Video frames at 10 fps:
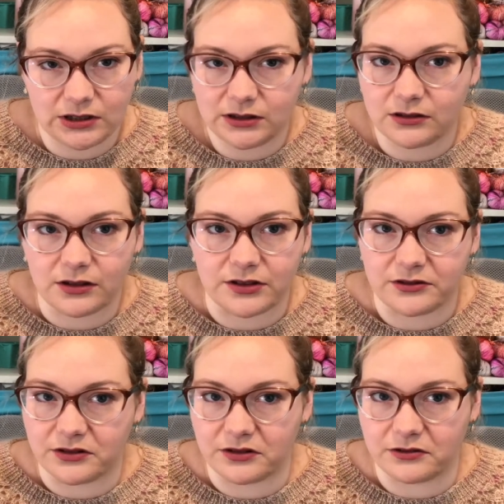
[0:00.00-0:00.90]
I don't
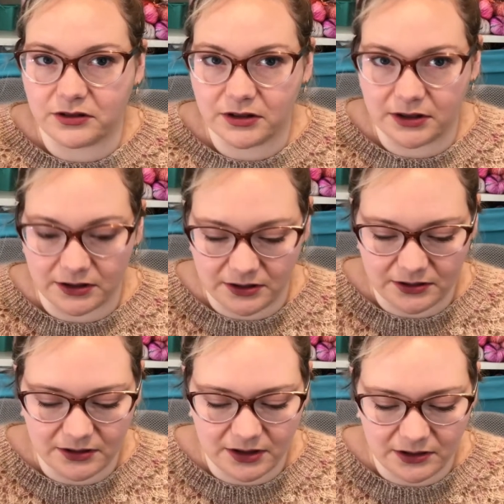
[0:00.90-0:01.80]
know,
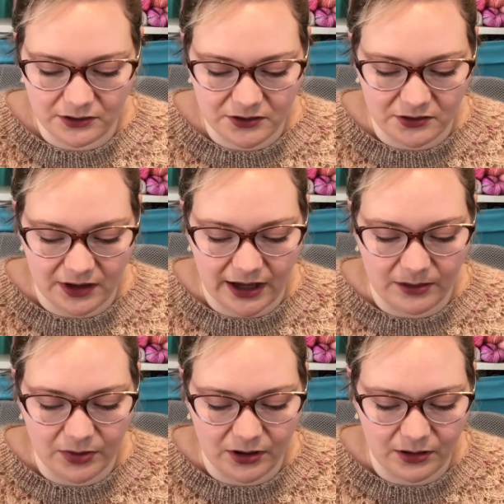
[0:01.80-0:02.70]
it looks okay,
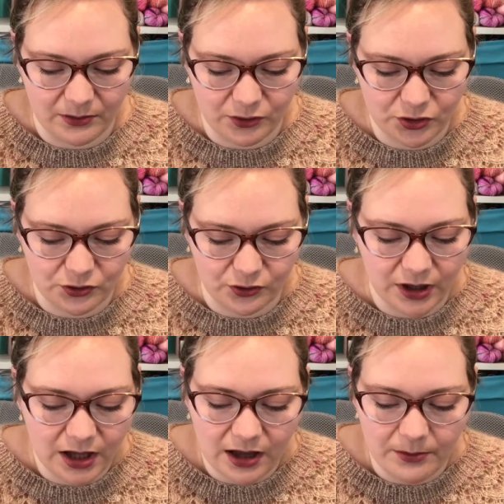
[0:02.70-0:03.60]
but I'm not sure.
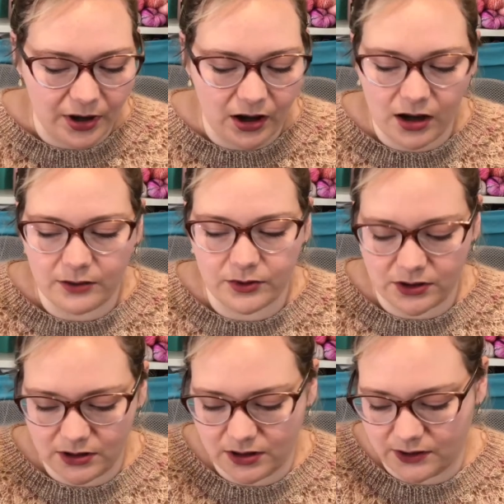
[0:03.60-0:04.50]
But I
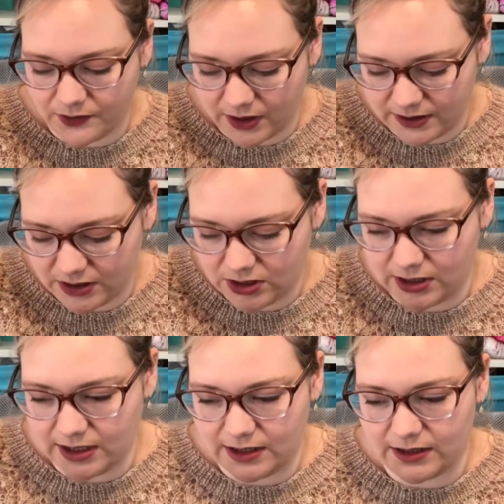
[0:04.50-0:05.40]
wouldn't advise that she
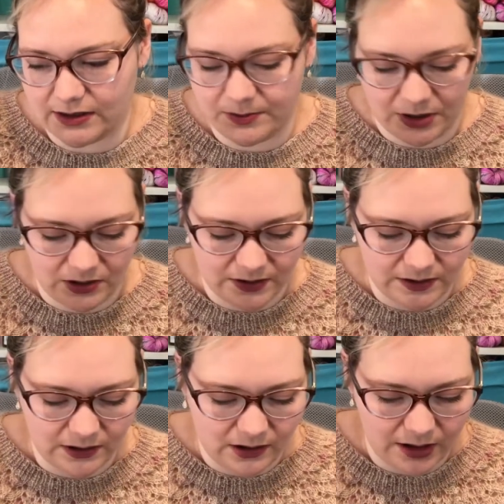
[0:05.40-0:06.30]
knit this because
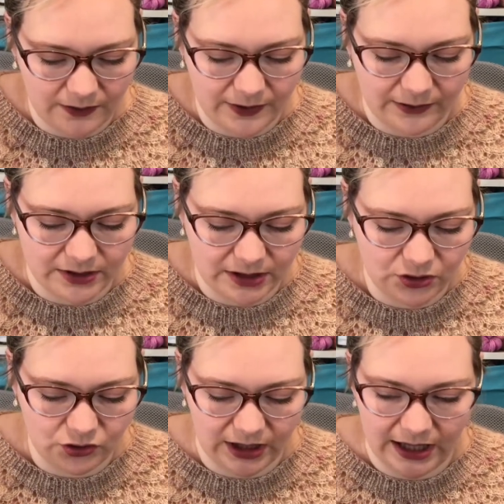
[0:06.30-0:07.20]
I found it
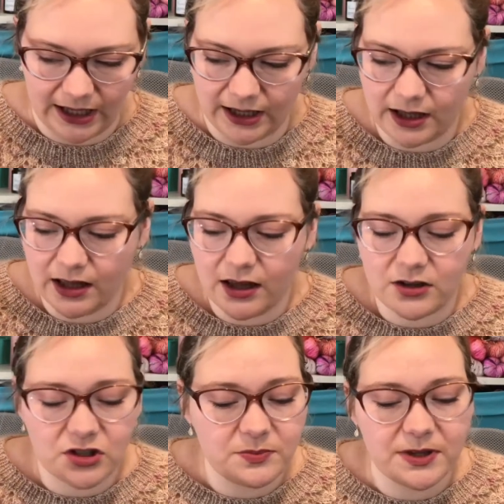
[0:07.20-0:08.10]
tricky,
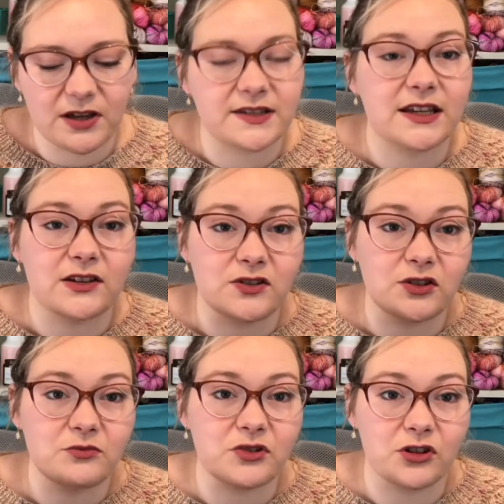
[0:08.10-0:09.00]
just because it
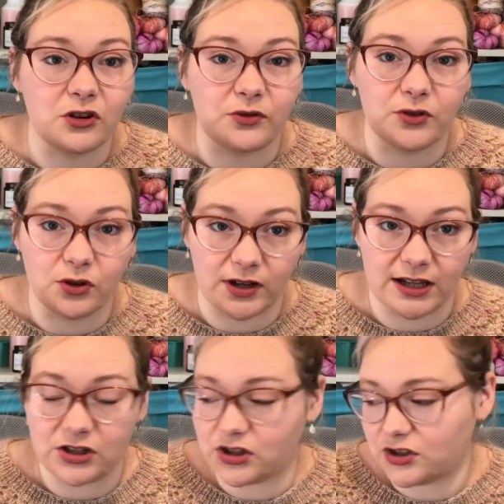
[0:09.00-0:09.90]
assumes a lot of knowledge.